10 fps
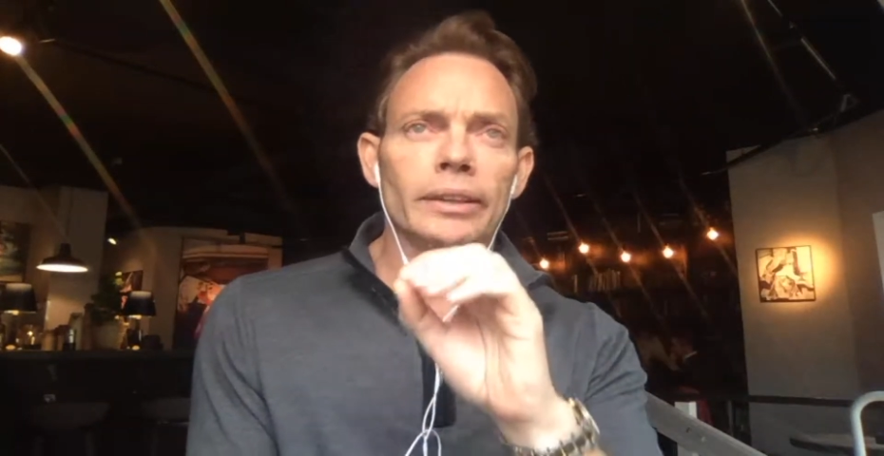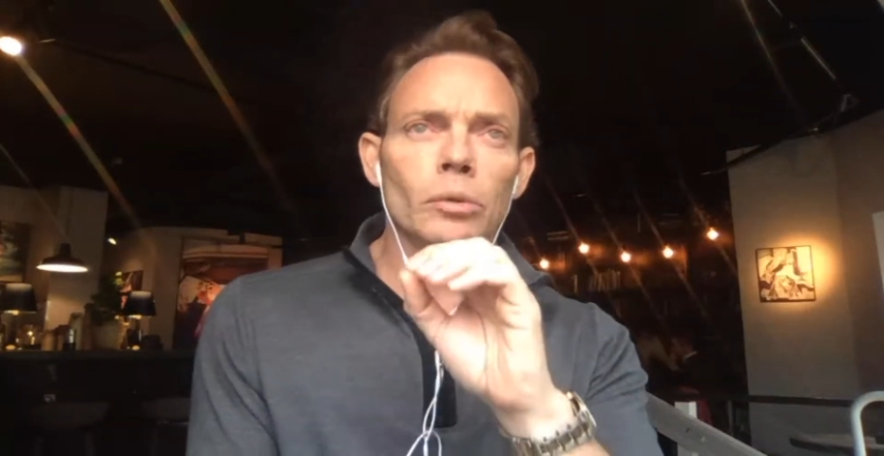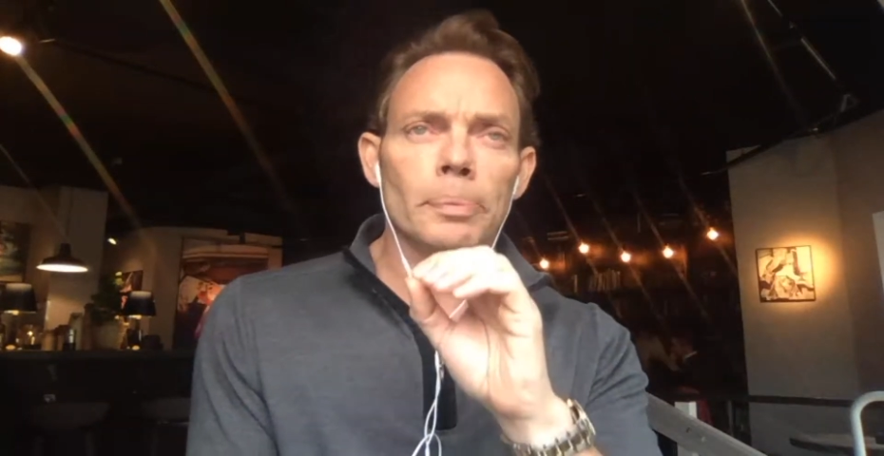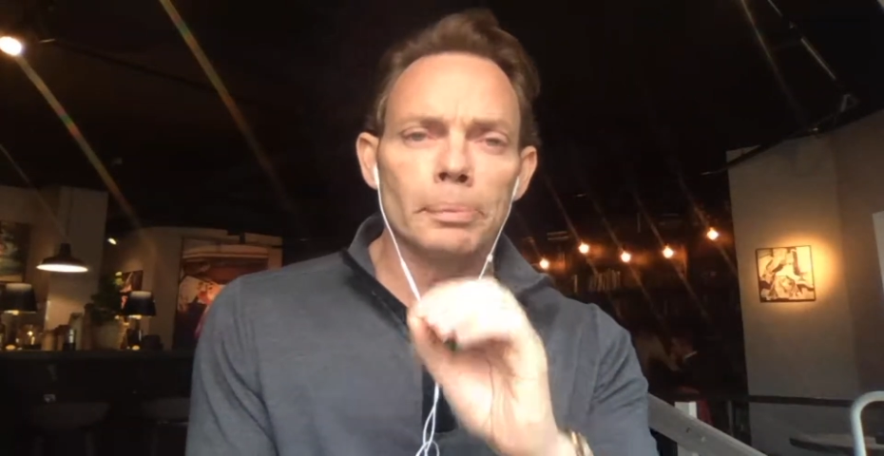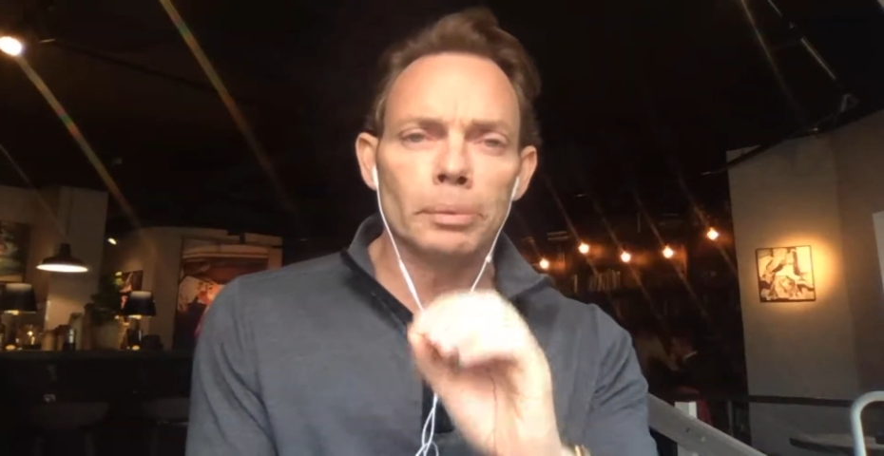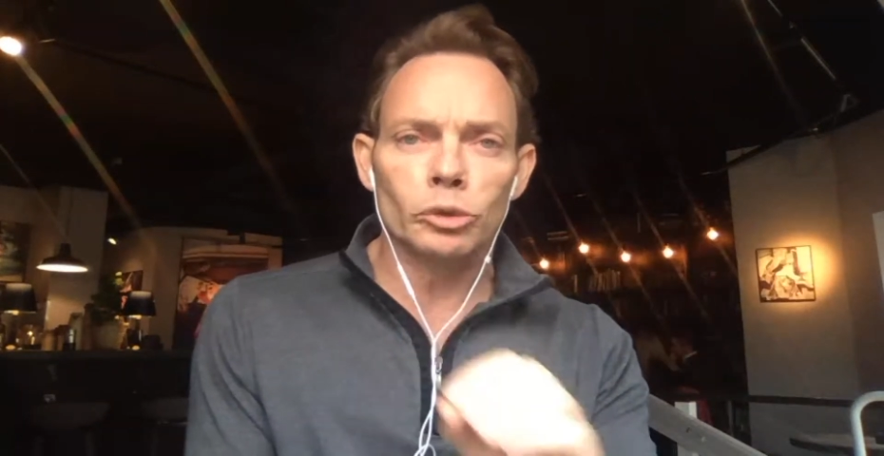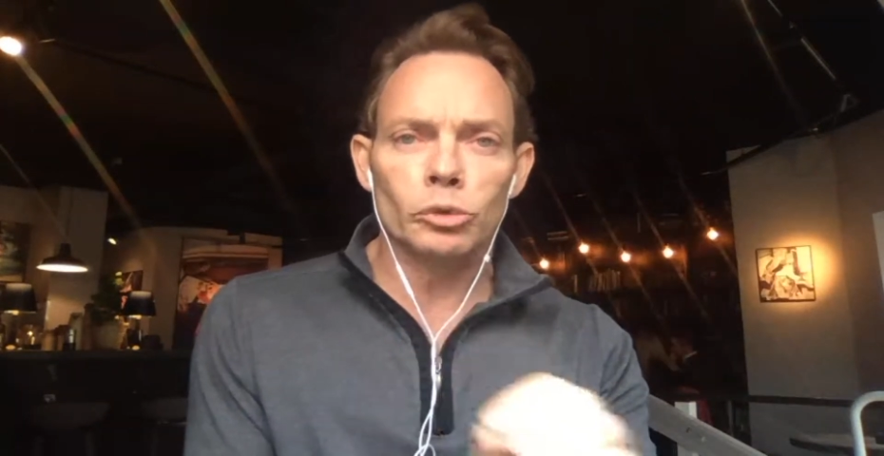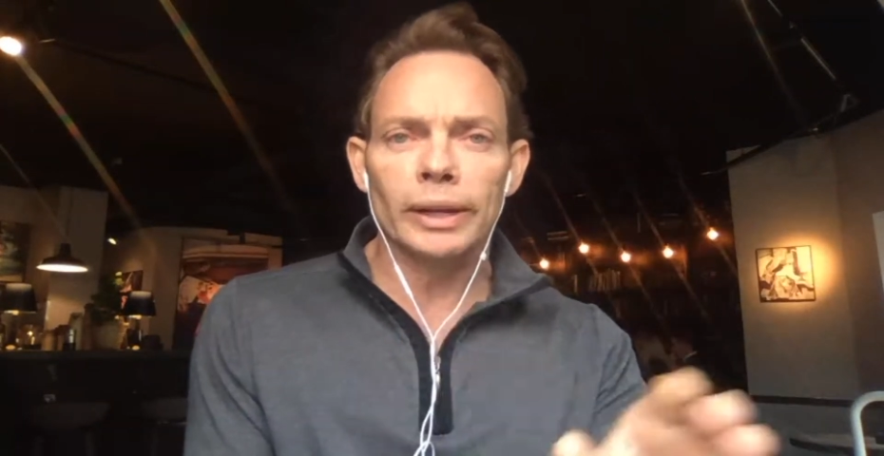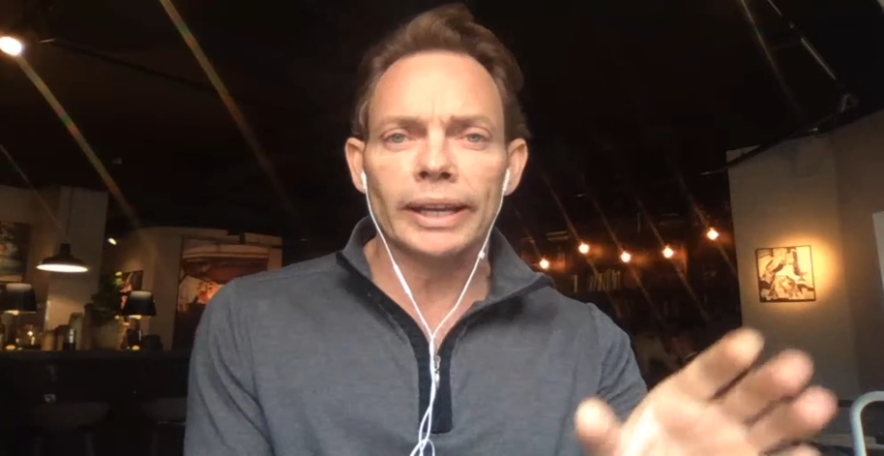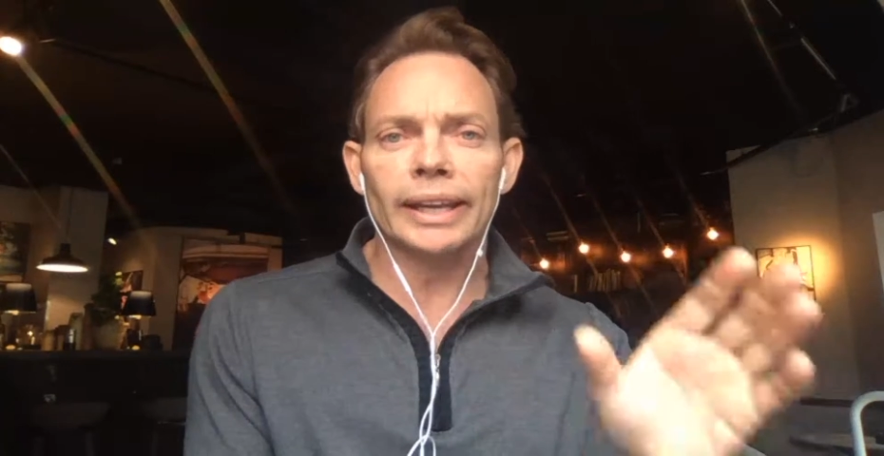There were people
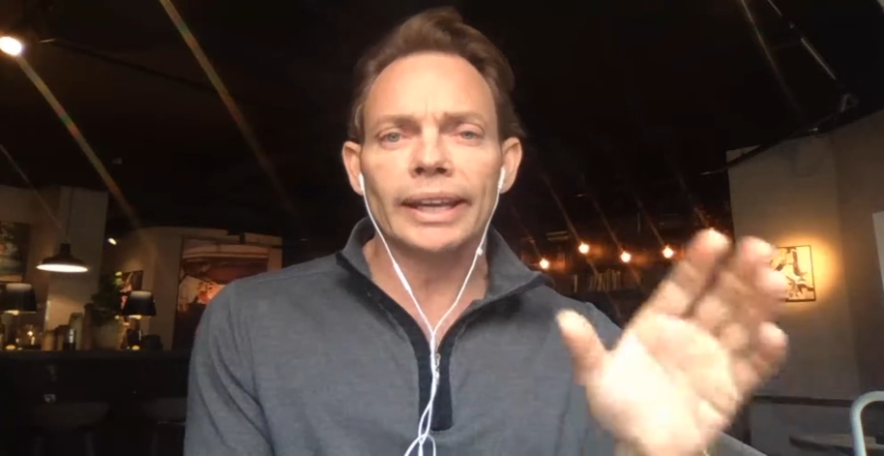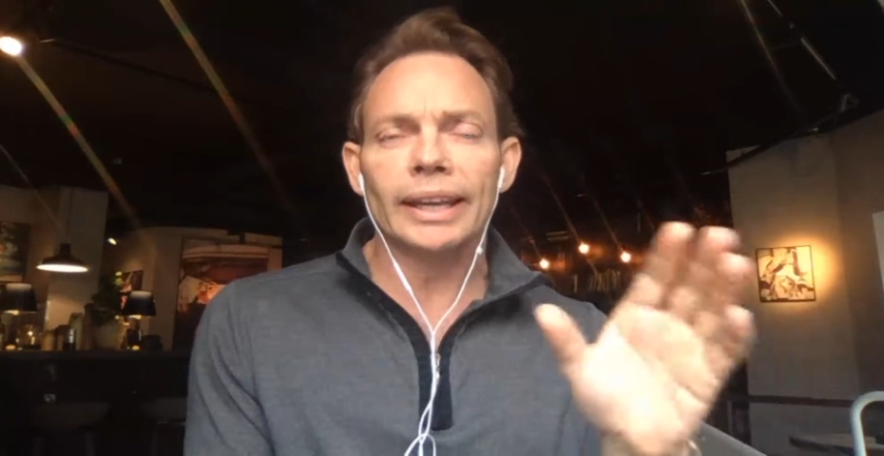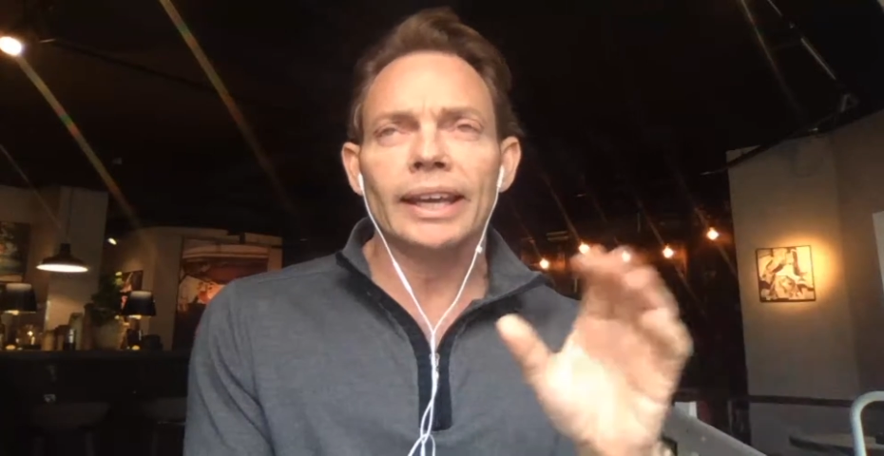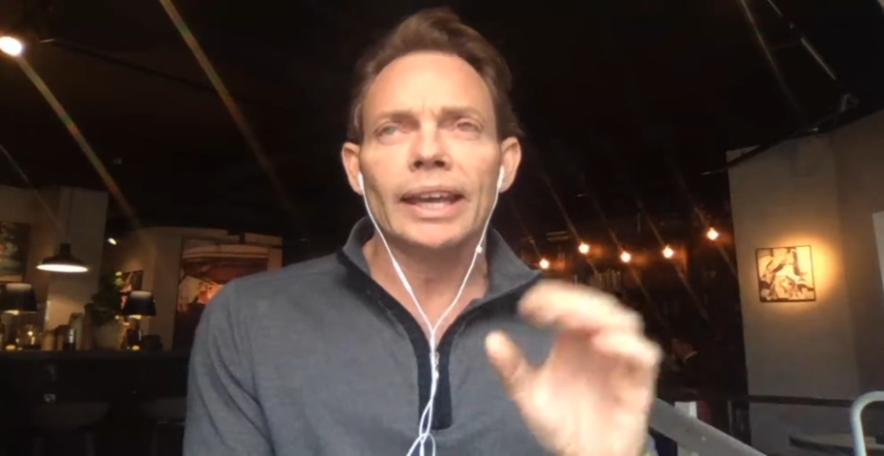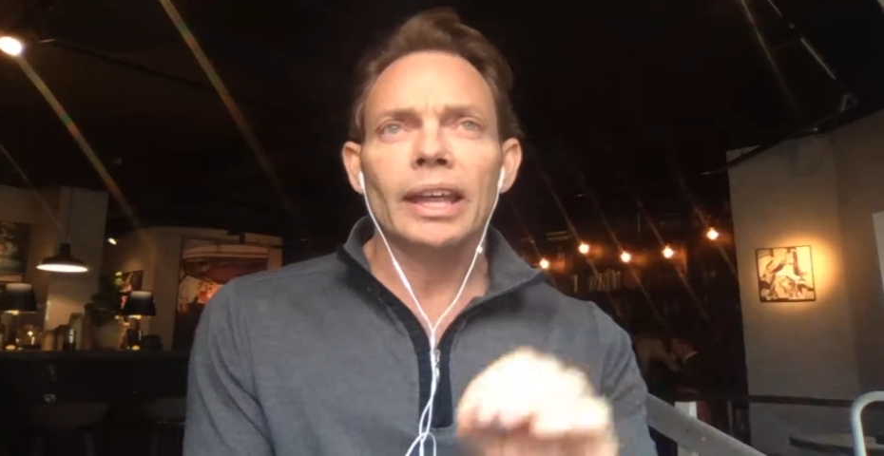drinking.